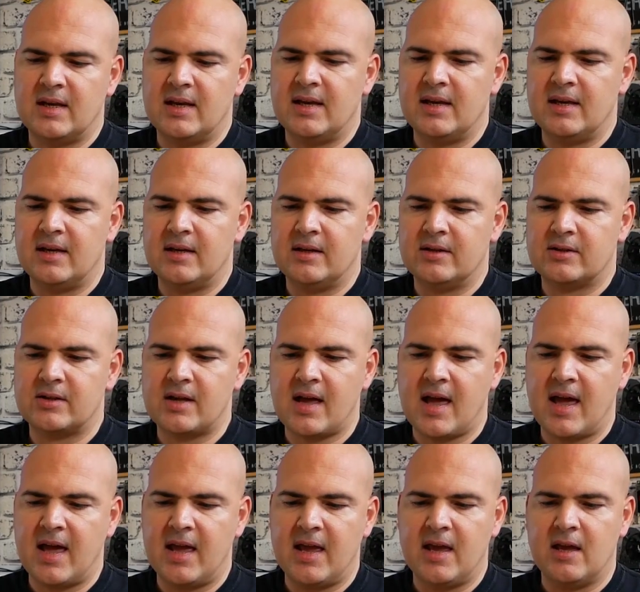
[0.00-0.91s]
is
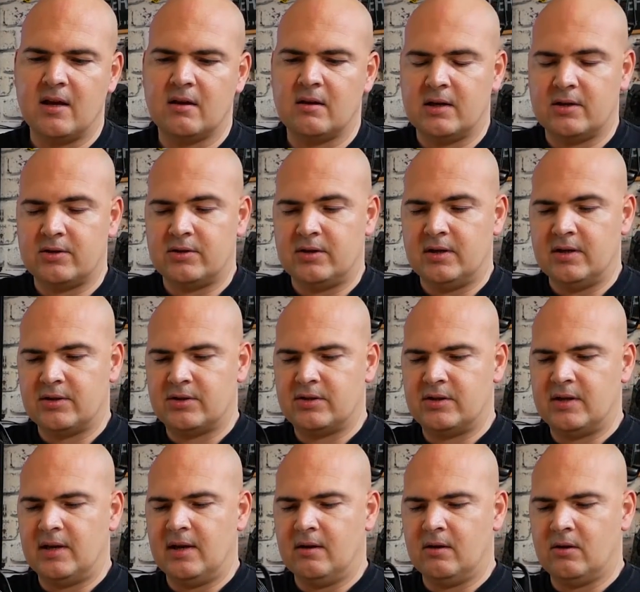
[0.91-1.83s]
a, actually let's
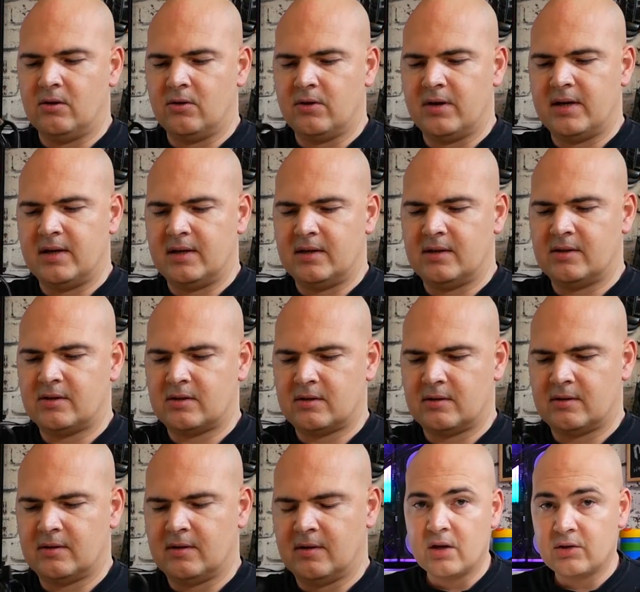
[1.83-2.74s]
see how long it
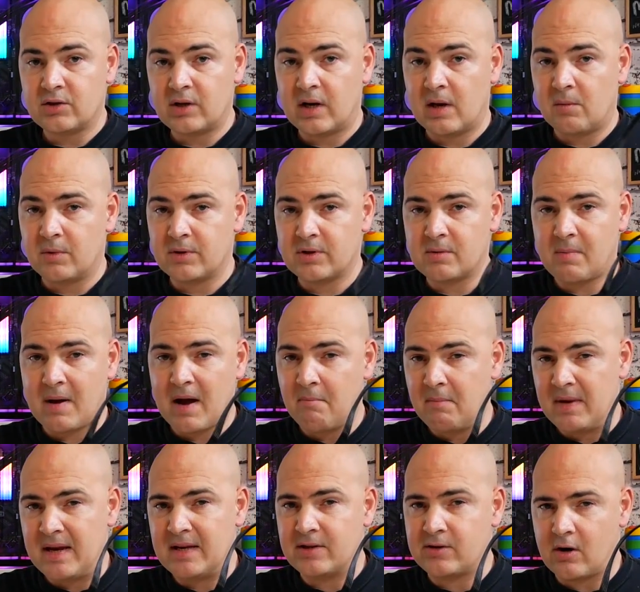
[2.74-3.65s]
is. So that one's about a
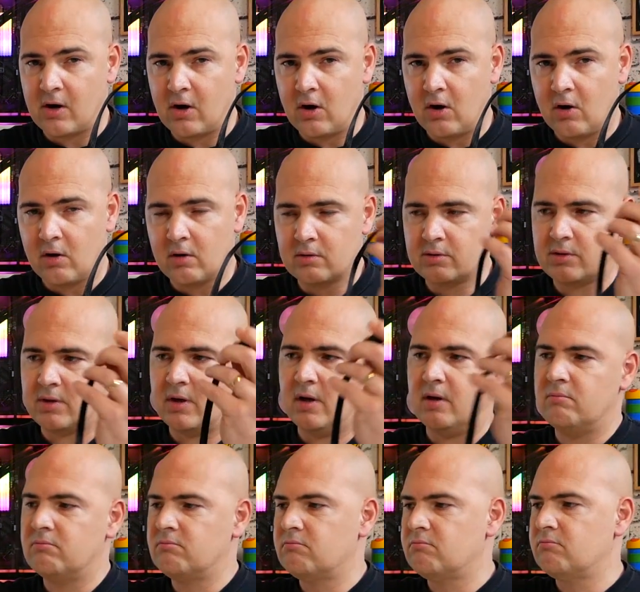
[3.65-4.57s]
meter long,
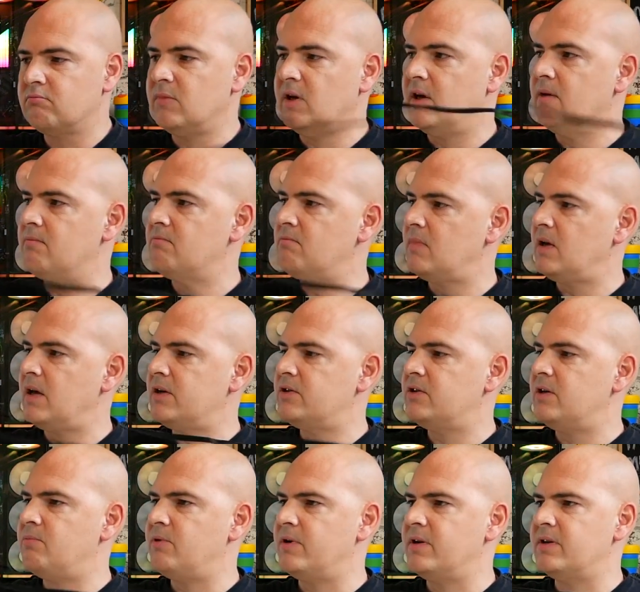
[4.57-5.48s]
so yeah,
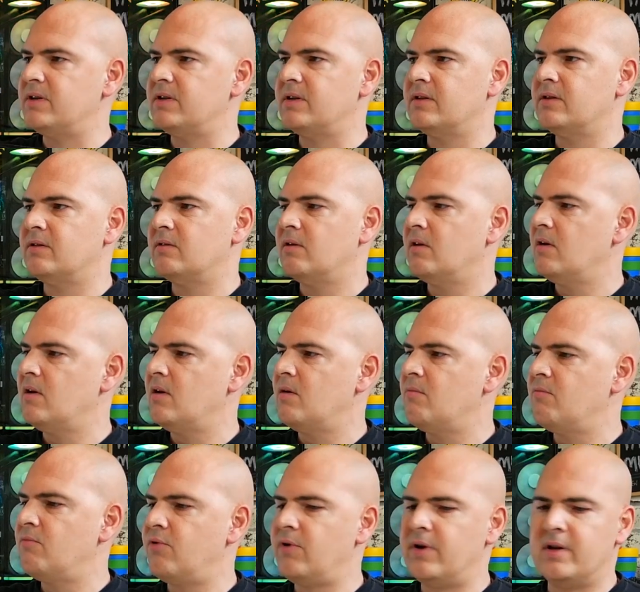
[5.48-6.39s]
actually pretty,
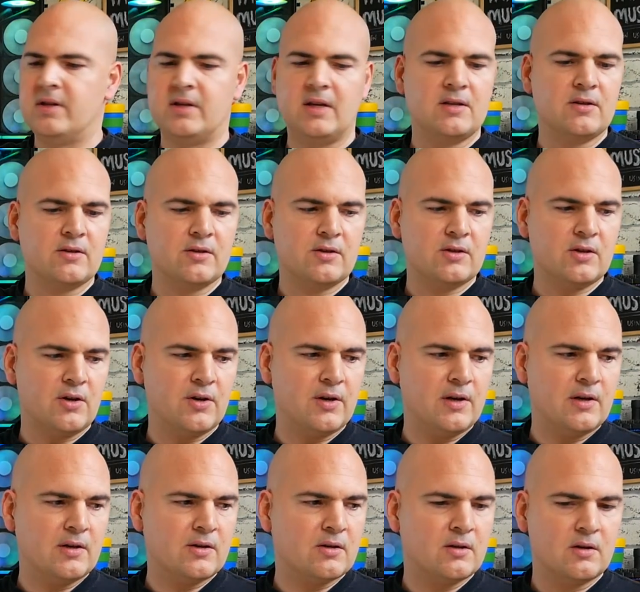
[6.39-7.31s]
pretty decent
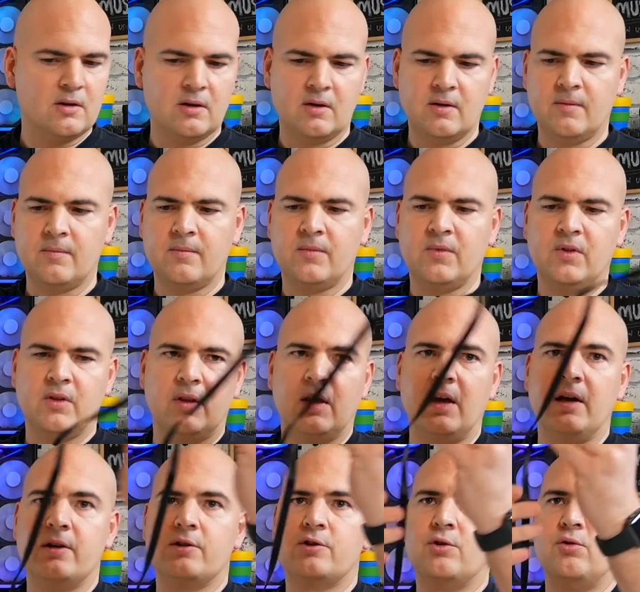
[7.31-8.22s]
size.
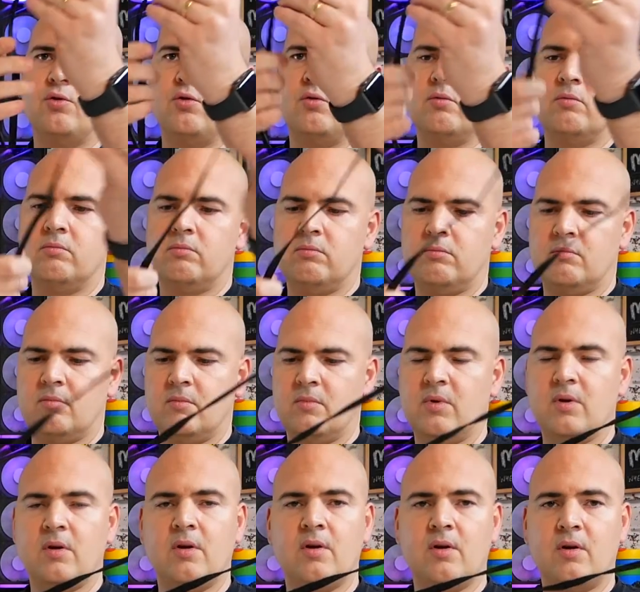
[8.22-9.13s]
The actual
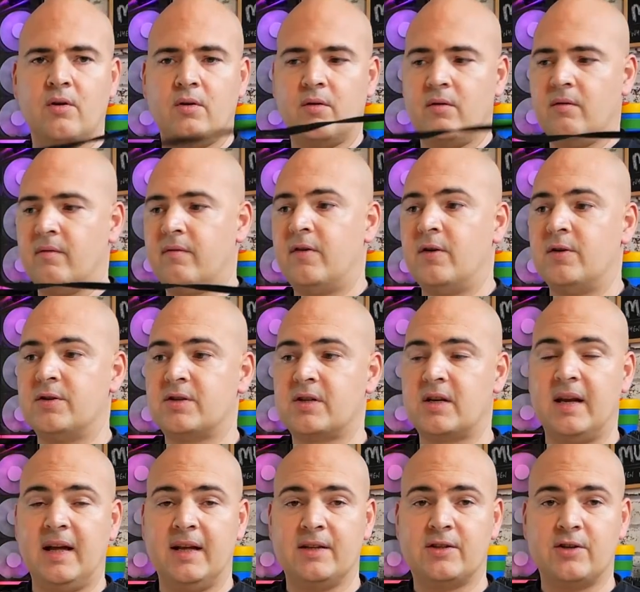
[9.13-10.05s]
first
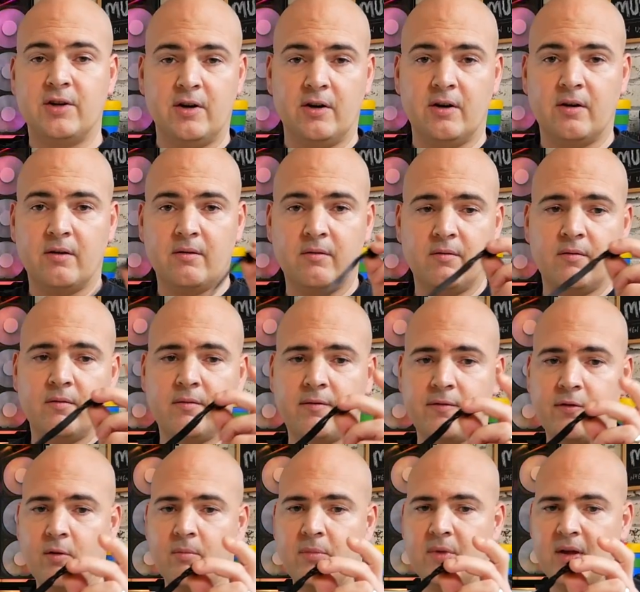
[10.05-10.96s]
connector
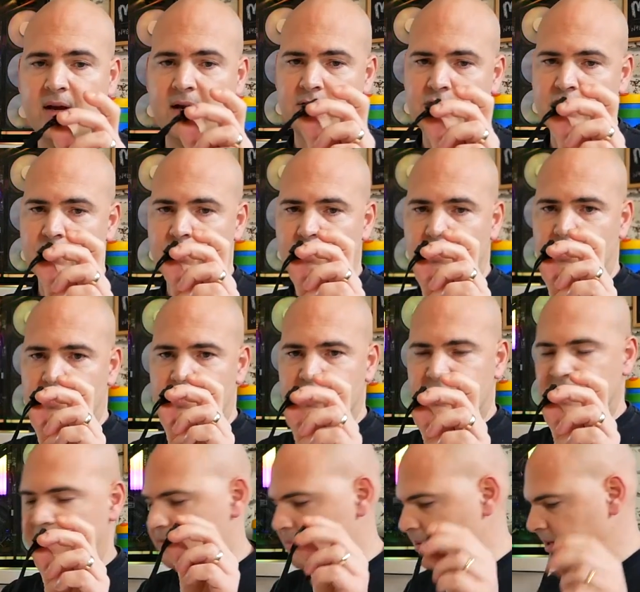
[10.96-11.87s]
from the actual
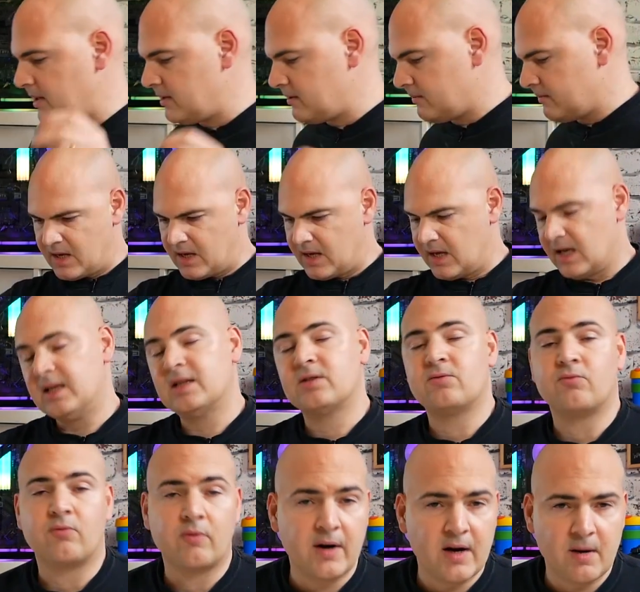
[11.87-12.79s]
six pin
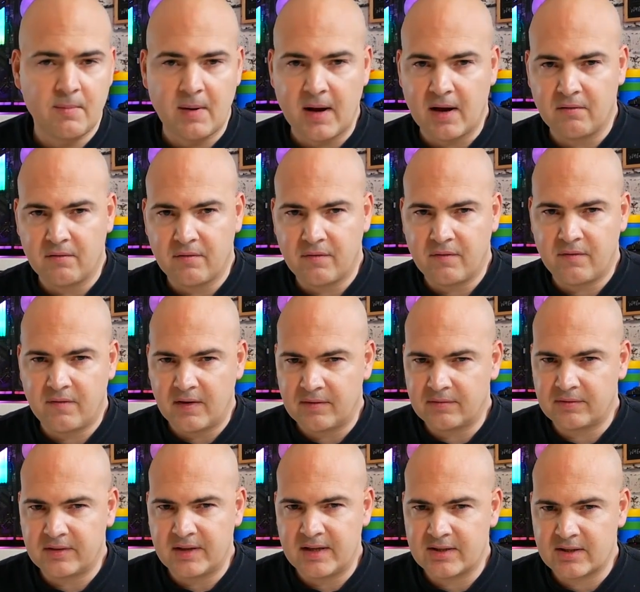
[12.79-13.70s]
is around about
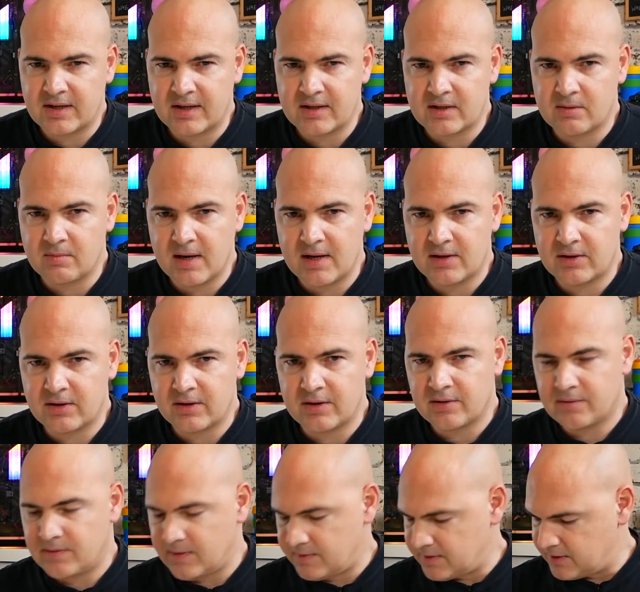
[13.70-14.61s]
50
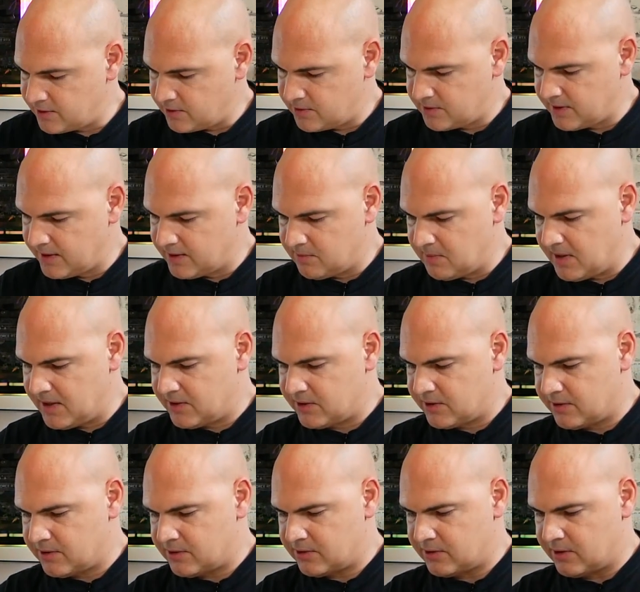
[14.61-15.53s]
centimeters, 52
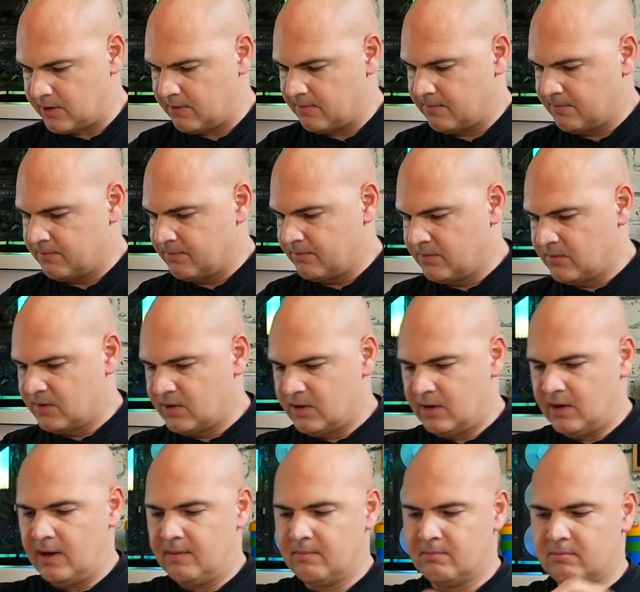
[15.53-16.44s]
centimeters. So
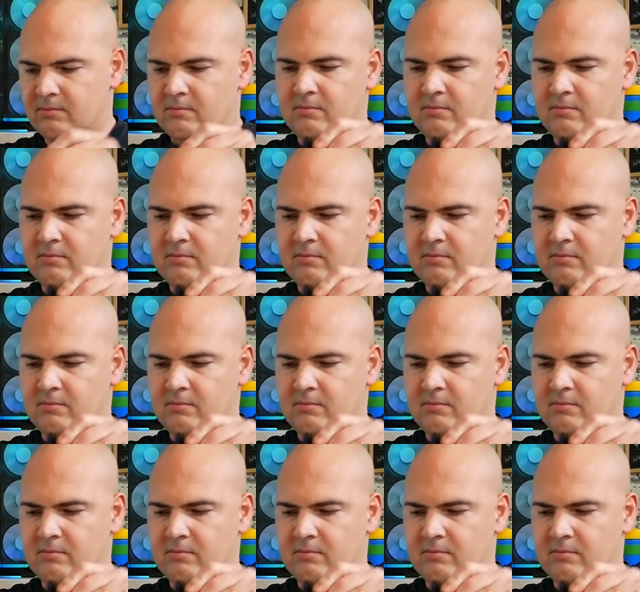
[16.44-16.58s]
yeah,